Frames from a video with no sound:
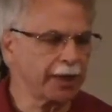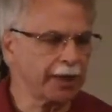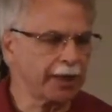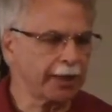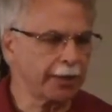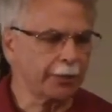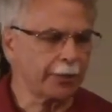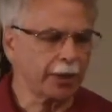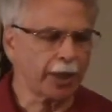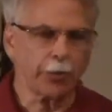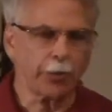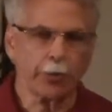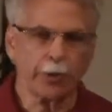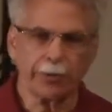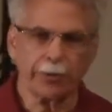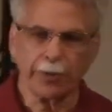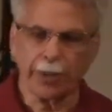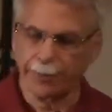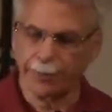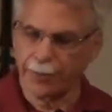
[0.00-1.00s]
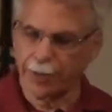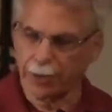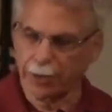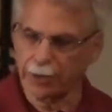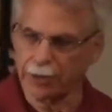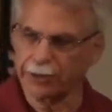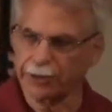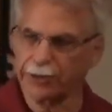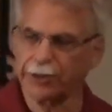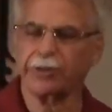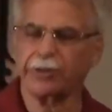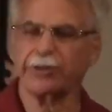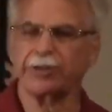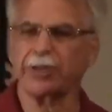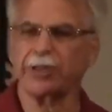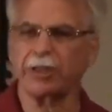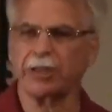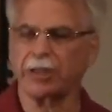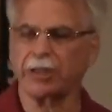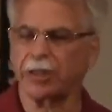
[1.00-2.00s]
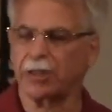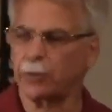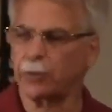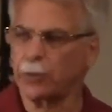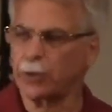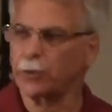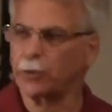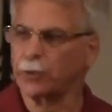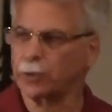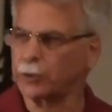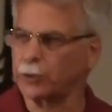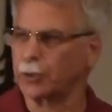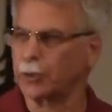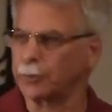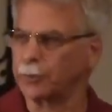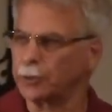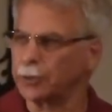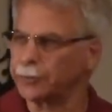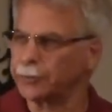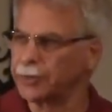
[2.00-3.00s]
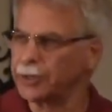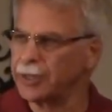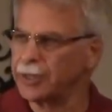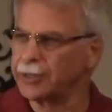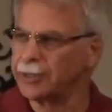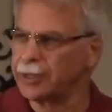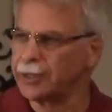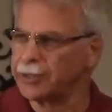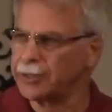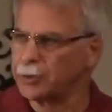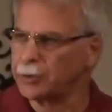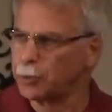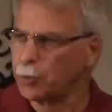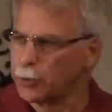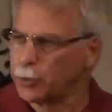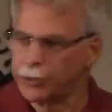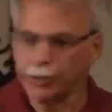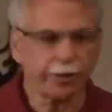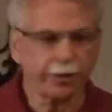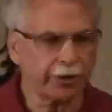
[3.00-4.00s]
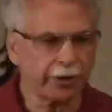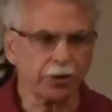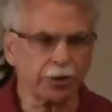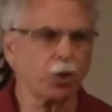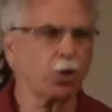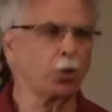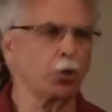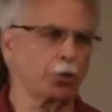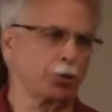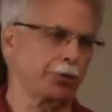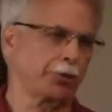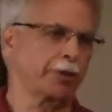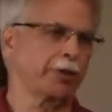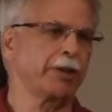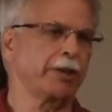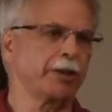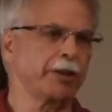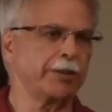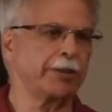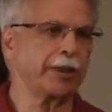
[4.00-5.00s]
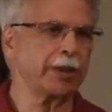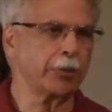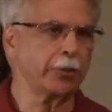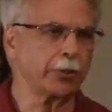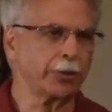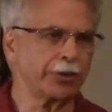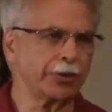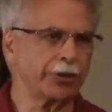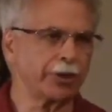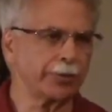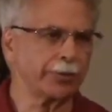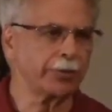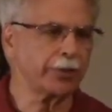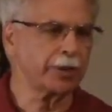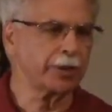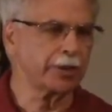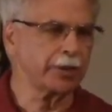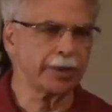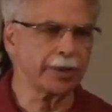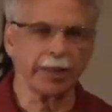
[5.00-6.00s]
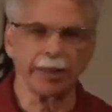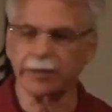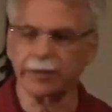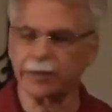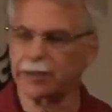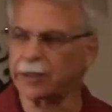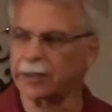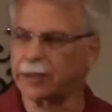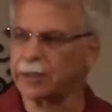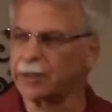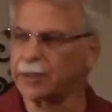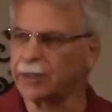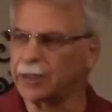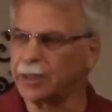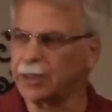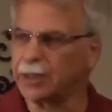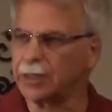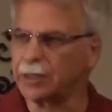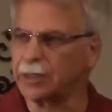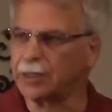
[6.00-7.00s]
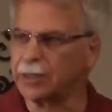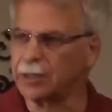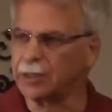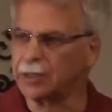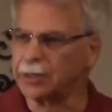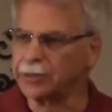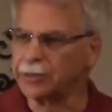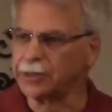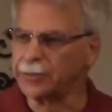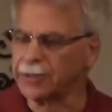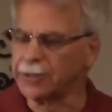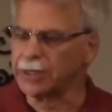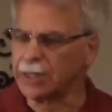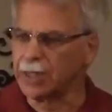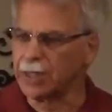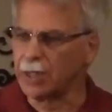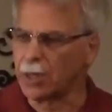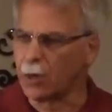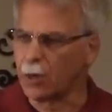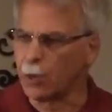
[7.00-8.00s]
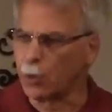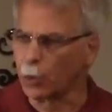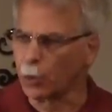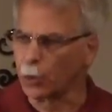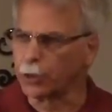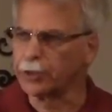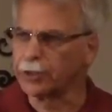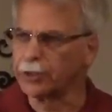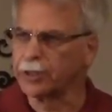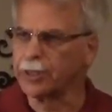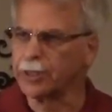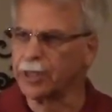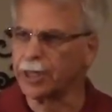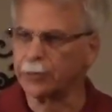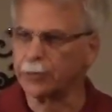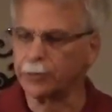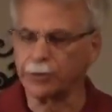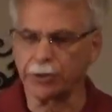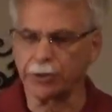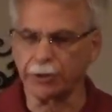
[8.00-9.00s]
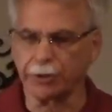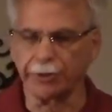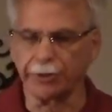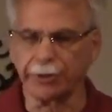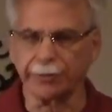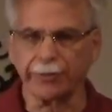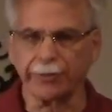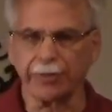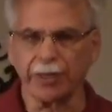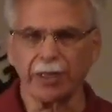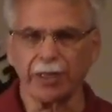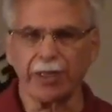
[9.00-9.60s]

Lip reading: But I wanted my parents to see that we were normal, that this wasn't this cult, that it was something that a work that God was doing.